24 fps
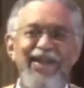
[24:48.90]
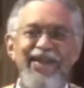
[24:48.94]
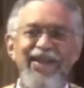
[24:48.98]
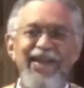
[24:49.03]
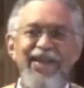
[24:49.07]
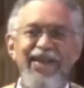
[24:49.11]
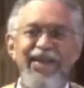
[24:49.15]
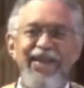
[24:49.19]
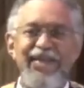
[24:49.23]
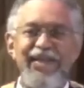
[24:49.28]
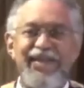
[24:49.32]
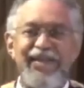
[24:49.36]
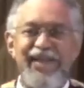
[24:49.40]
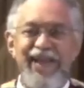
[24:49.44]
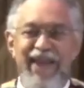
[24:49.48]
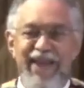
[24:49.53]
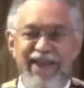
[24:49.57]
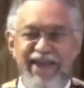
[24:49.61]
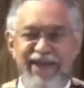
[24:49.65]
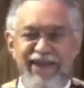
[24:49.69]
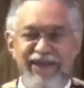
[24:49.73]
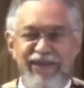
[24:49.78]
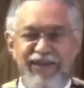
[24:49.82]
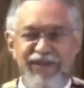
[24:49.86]
he
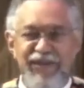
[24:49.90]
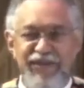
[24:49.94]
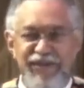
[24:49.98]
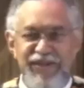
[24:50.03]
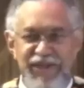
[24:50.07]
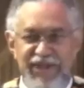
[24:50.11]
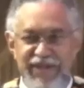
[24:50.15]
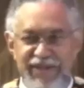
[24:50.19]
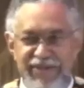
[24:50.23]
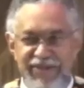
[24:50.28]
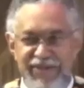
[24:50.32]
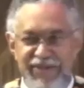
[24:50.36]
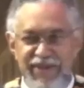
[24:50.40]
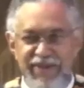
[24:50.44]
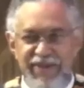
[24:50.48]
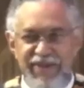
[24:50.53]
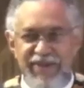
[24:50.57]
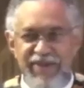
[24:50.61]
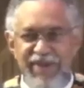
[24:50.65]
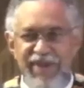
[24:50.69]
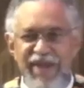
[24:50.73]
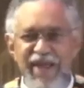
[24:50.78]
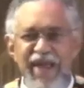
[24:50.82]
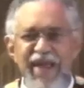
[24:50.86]
said to
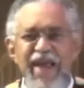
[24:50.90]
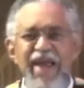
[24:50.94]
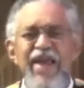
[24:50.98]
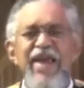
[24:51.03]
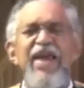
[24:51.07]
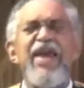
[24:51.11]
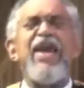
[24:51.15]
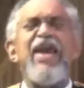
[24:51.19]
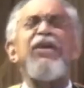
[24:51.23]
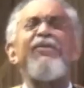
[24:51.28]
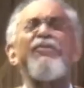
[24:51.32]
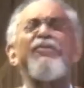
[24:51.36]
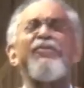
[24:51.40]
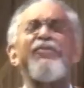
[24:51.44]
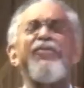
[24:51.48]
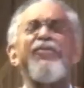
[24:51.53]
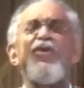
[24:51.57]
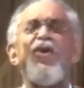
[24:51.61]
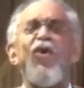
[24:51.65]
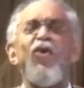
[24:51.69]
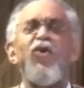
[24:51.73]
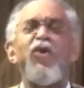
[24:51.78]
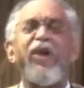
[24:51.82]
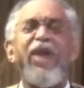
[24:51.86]
Jesus, if
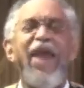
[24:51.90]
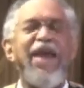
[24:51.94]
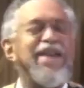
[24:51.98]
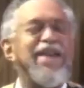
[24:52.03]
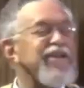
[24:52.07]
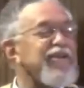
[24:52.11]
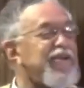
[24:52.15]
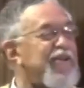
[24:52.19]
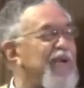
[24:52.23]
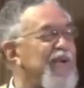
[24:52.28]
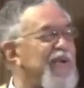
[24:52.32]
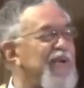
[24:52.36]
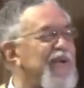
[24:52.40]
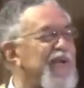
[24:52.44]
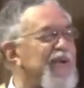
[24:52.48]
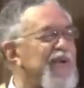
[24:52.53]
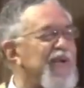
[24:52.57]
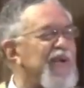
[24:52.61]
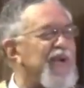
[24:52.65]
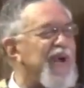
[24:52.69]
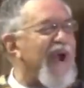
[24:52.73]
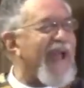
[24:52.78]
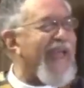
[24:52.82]
you can do